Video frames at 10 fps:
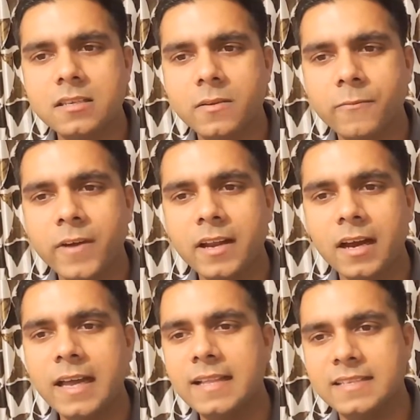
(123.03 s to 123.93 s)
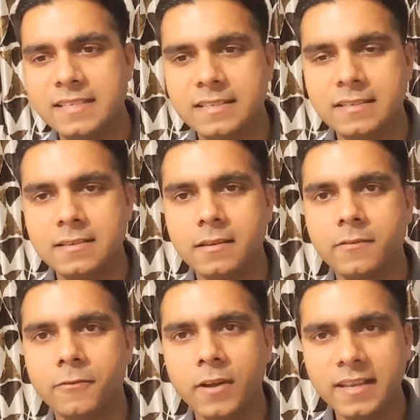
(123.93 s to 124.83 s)
somewhere else,
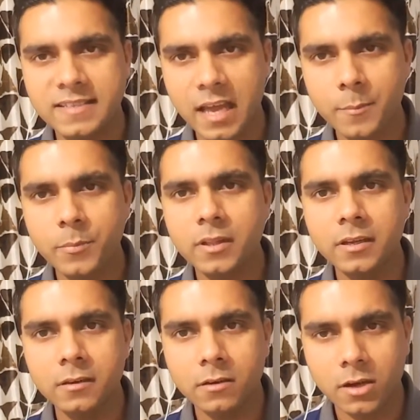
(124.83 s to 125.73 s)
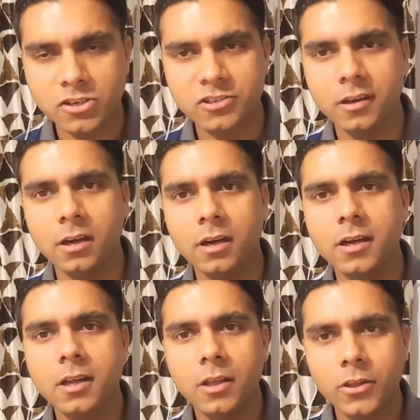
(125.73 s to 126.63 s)
for example in Russia,
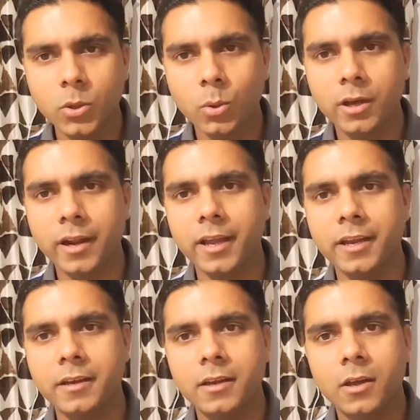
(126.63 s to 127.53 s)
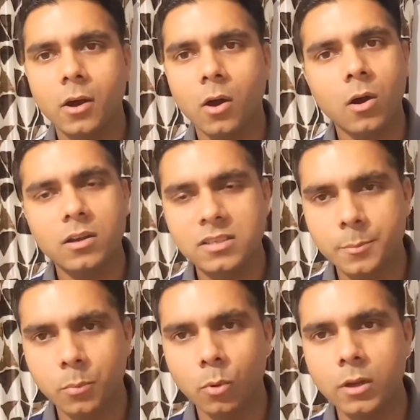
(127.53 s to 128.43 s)
Ukraine, or say
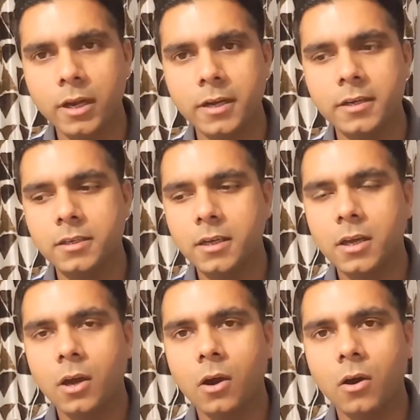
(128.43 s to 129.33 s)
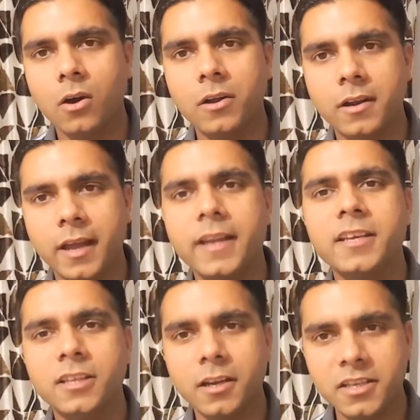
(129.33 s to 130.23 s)
Poland, or
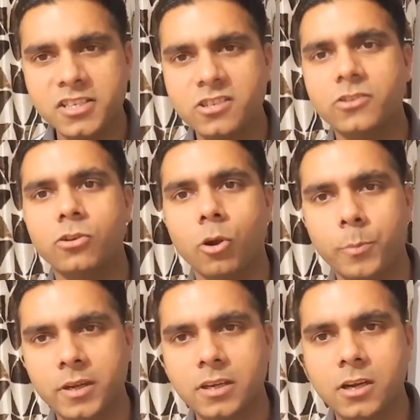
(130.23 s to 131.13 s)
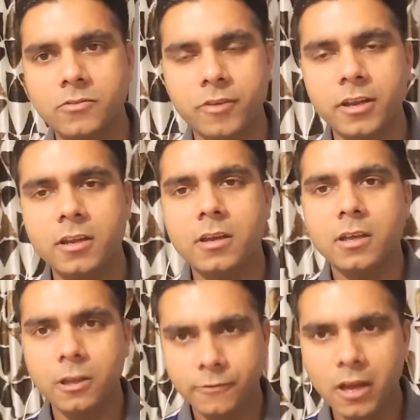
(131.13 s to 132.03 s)
any other Eastern European country,
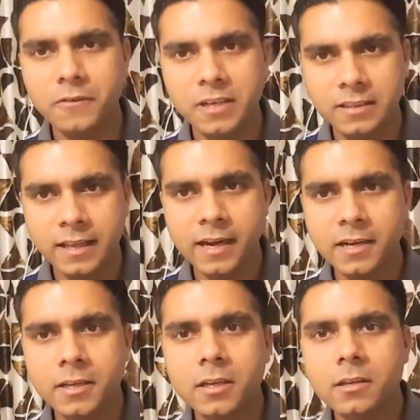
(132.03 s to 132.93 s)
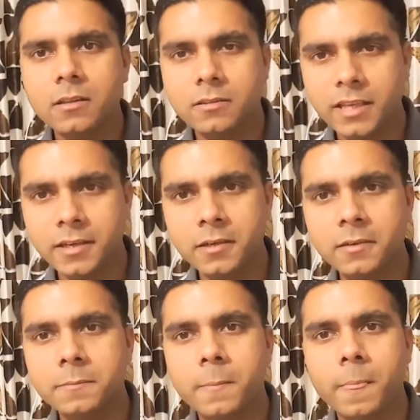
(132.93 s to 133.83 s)
if you have done that,
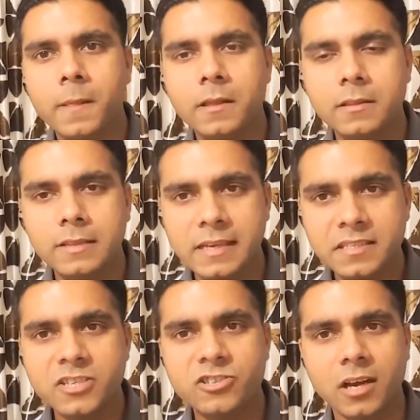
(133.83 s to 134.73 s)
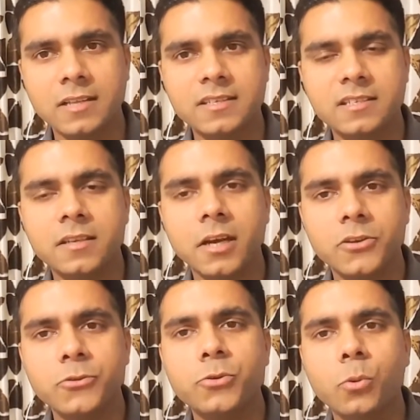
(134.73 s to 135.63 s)
then there is a chance
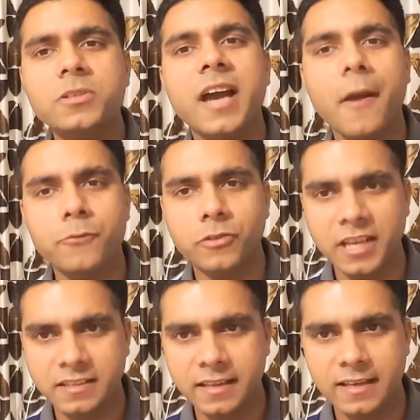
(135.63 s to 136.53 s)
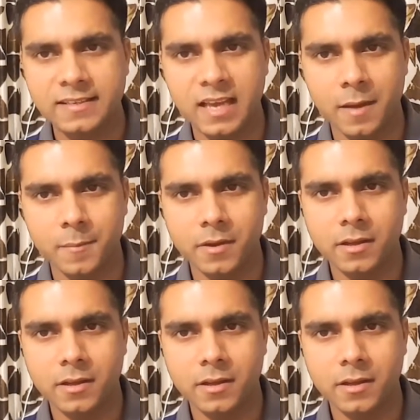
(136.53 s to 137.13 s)
that you don't have to take the exam.